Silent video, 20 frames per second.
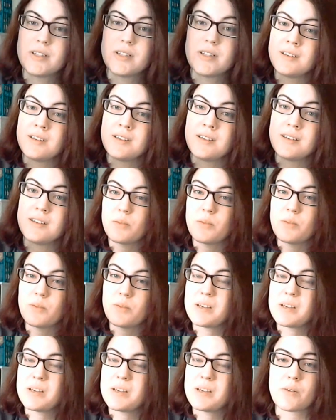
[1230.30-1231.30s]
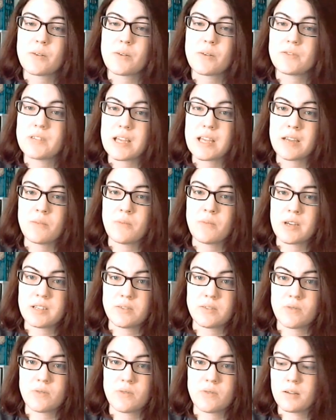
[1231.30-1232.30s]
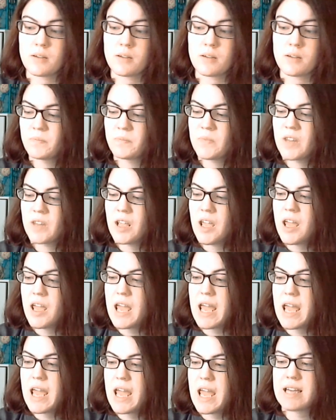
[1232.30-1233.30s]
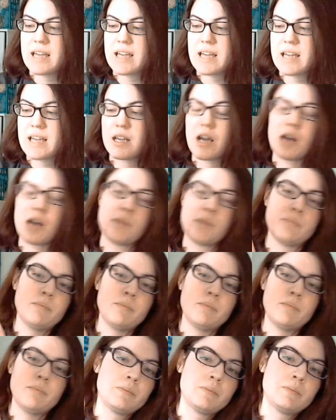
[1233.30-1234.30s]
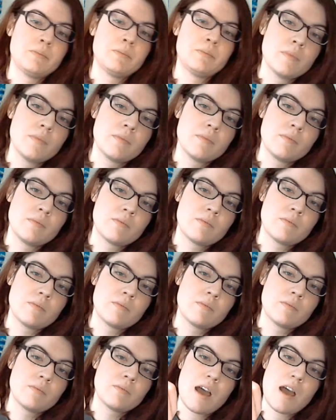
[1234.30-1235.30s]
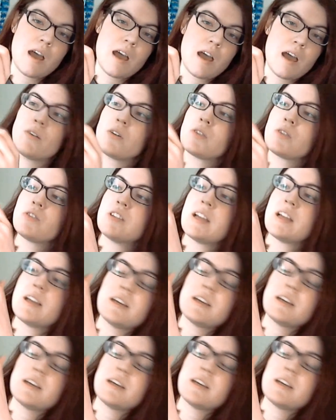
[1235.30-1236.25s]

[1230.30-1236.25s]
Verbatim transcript: a knitted one because that would have taken way too long. And um, I crocheted